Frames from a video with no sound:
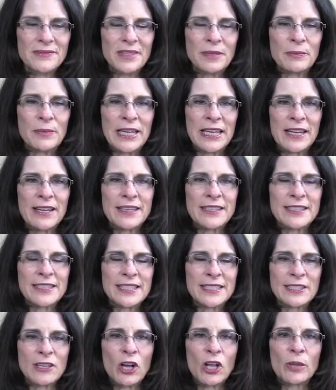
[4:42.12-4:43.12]
because
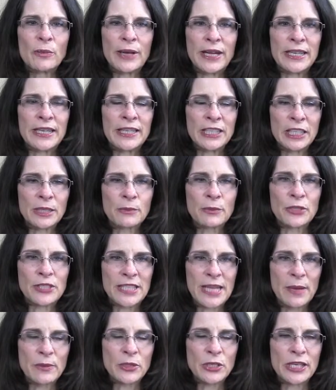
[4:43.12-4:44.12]
it's all about healing
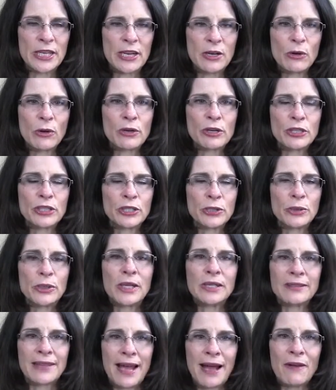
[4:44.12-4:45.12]
perception in order to
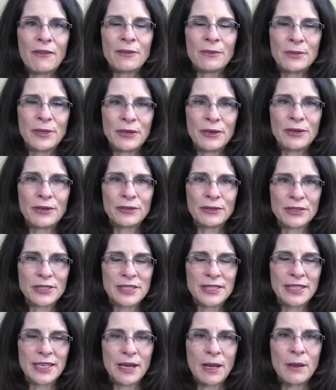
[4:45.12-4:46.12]
allow the miracles
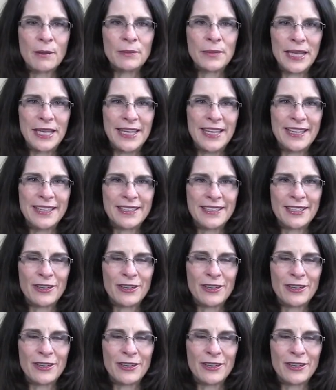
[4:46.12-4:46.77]
to come in